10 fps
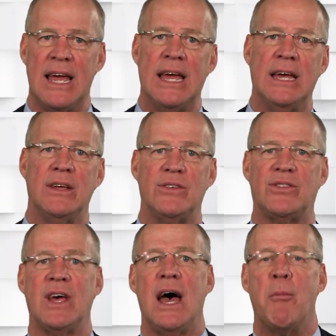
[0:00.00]

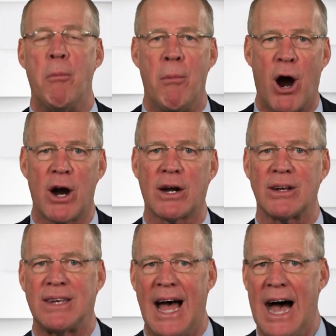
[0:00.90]
is
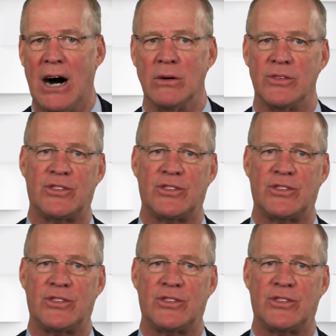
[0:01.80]
markdowns.